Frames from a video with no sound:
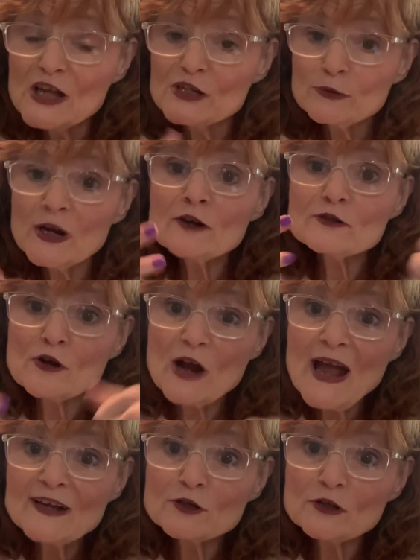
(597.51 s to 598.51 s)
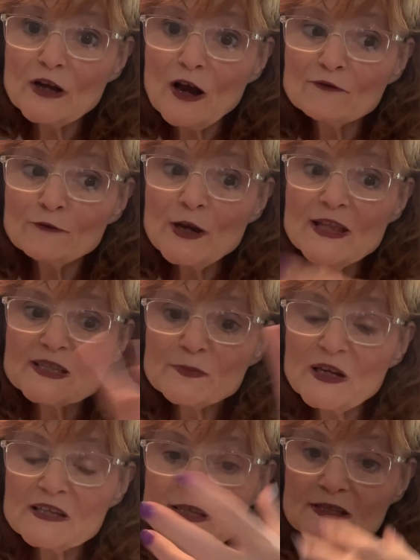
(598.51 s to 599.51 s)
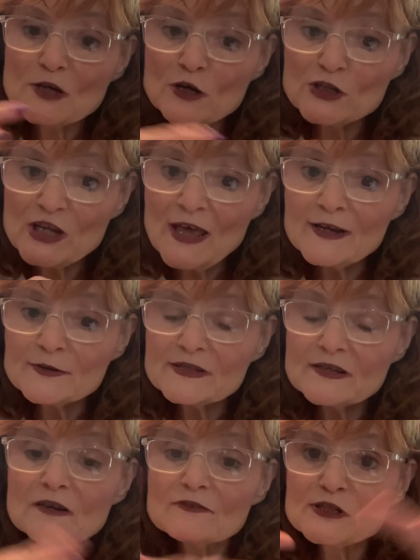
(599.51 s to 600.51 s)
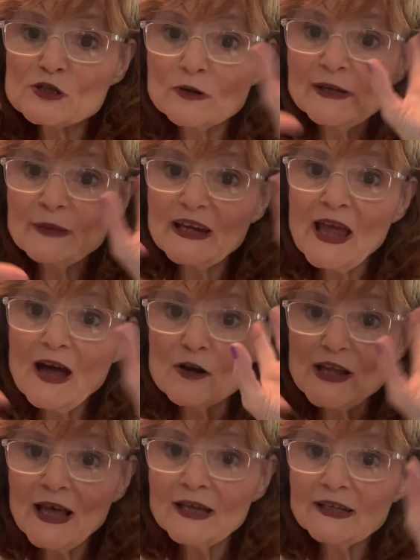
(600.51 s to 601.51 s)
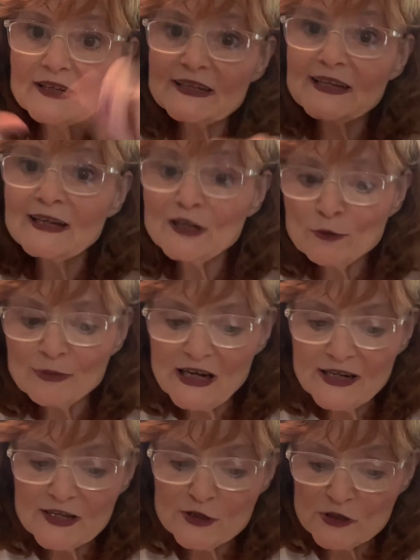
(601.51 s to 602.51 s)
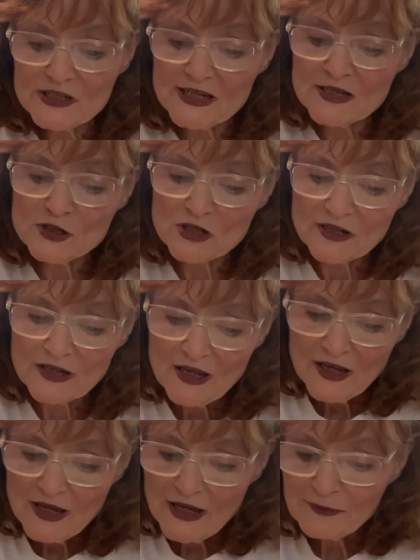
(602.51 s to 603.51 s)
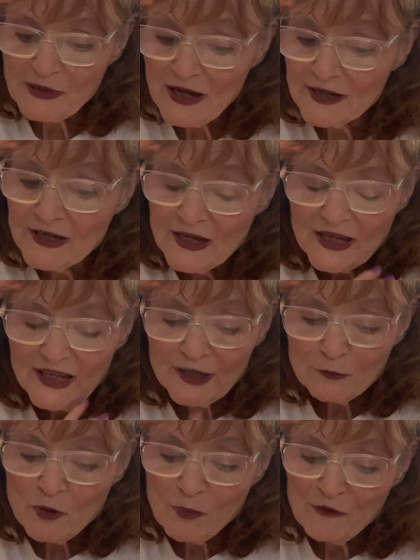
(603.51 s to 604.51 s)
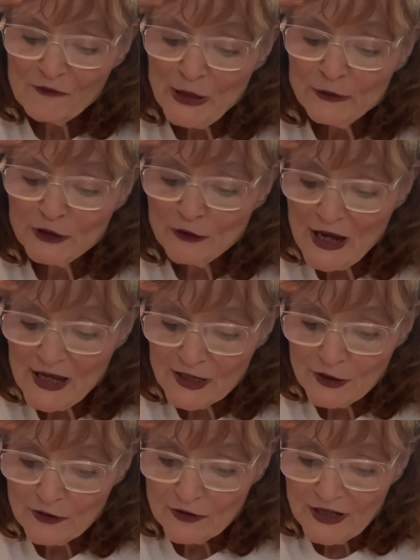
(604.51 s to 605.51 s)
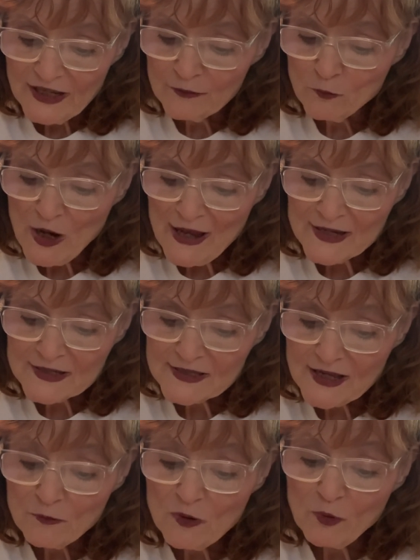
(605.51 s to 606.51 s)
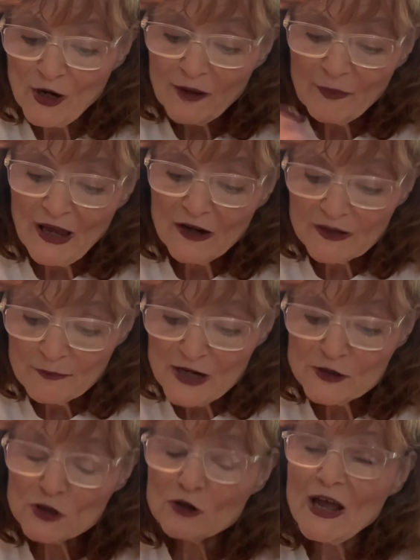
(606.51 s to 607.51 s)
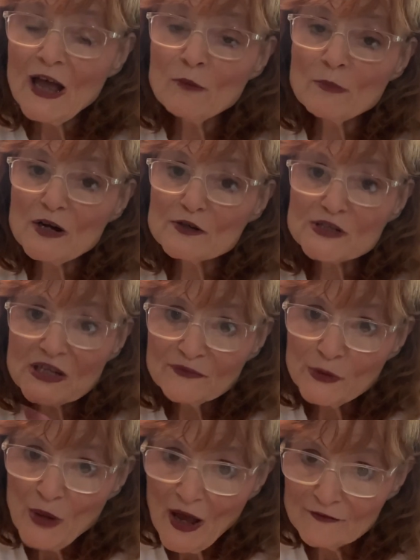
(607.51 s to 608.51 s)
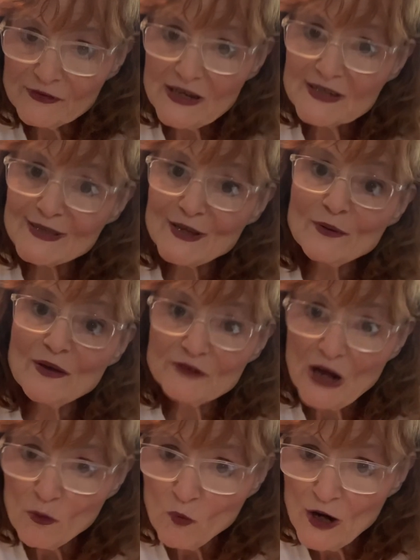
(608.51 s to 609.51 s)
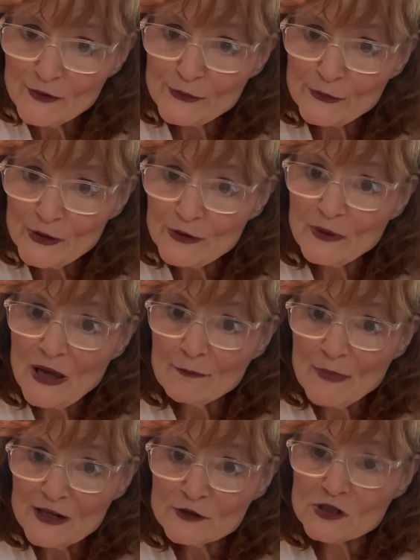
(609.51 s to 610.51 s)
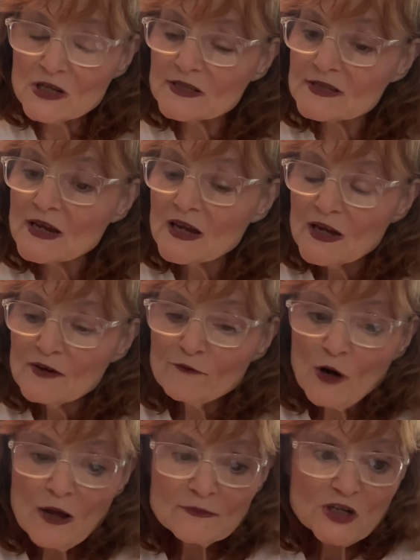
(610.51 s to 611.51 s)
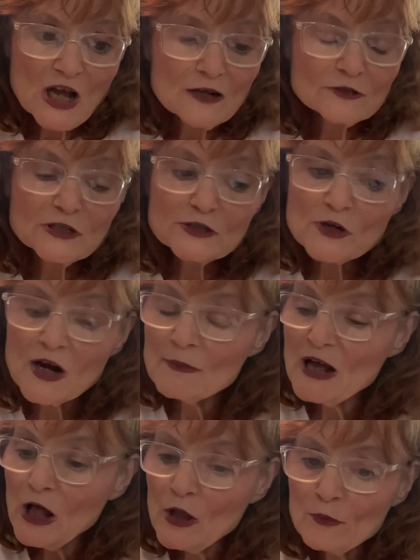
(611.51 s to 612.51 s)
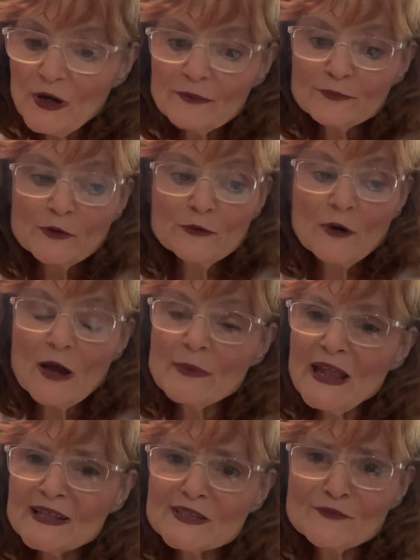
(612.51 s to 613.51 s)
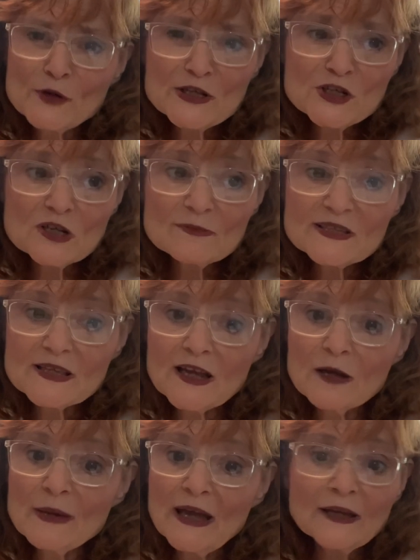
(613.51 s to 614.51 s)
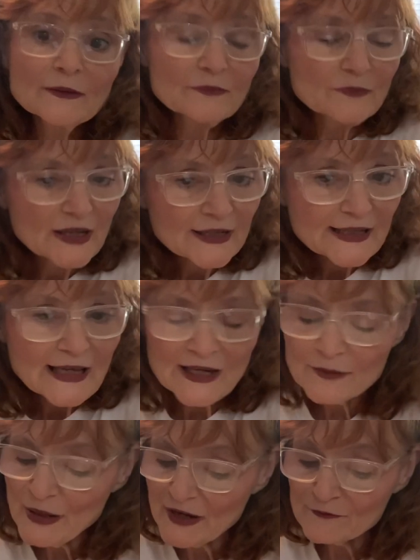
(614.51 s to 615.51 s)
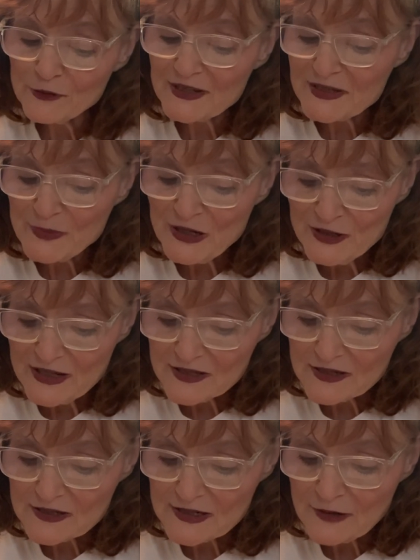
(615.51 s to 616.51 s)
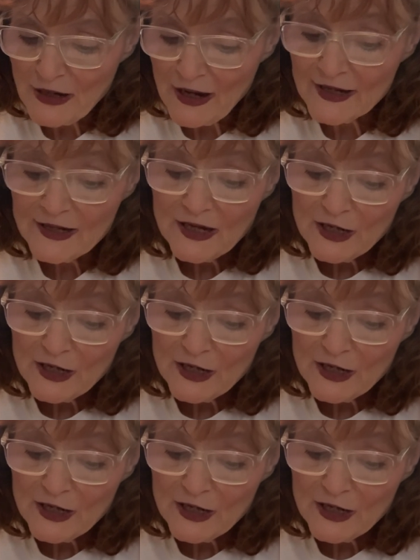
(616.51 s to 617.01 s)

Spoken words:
Triggers are actually our friends because it's our shadow self screaming out, hey, I need help and I need your attention, okay? It will provoke your anger in ways that will bring about emotional outbursts if you have things that you have not worked through, emotions from childhood trauma all the way up through romance, friendships that go bad, any kind of painful experiences, okay?